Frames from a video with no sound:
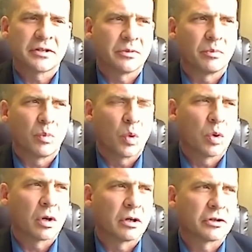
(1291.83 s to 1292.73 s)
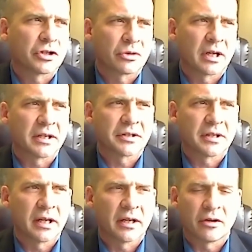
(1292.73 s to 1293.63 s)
to more stress and